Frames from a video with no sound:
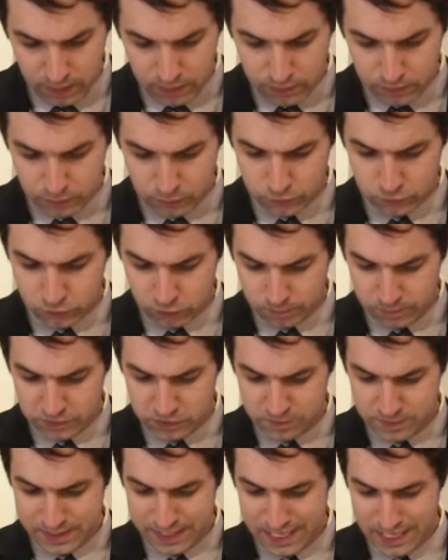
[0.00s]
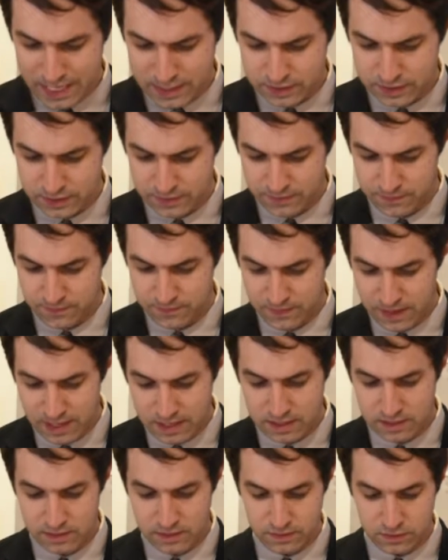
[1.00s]
Their sermons began to
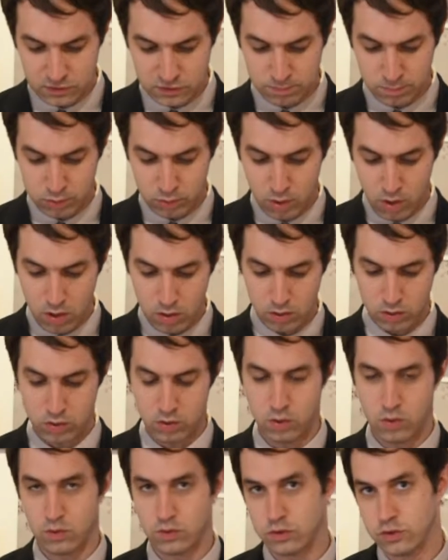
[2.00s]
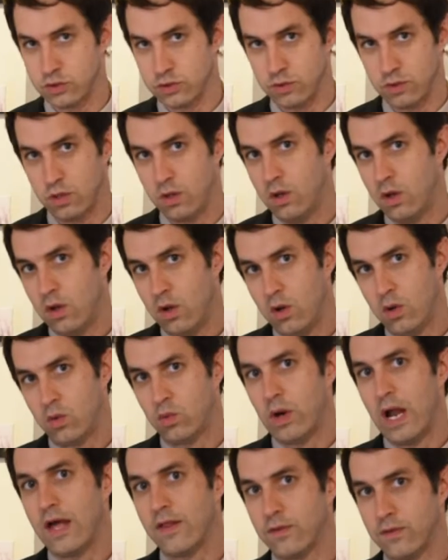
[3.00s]
defend this broader culture
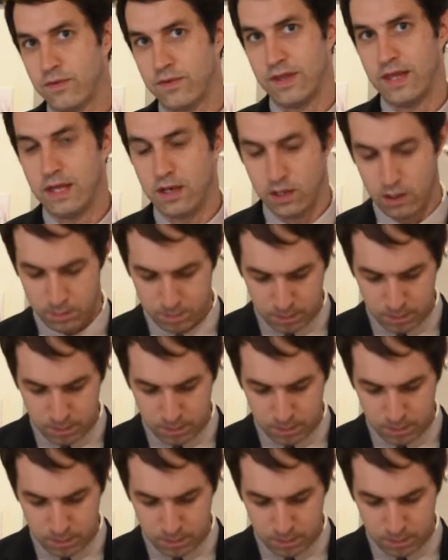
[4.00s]
rather than